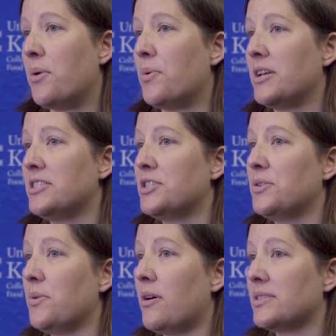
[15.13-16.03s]
I wanted
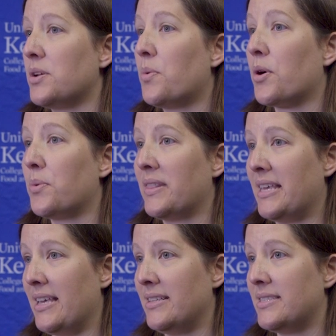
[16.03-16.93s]
to also work with
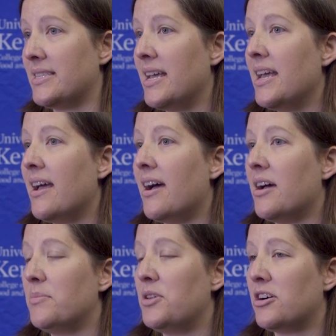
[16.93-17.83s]
kids,
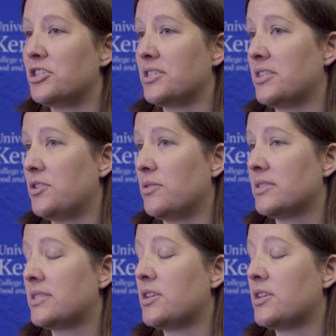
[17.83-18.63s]
um, not just adults.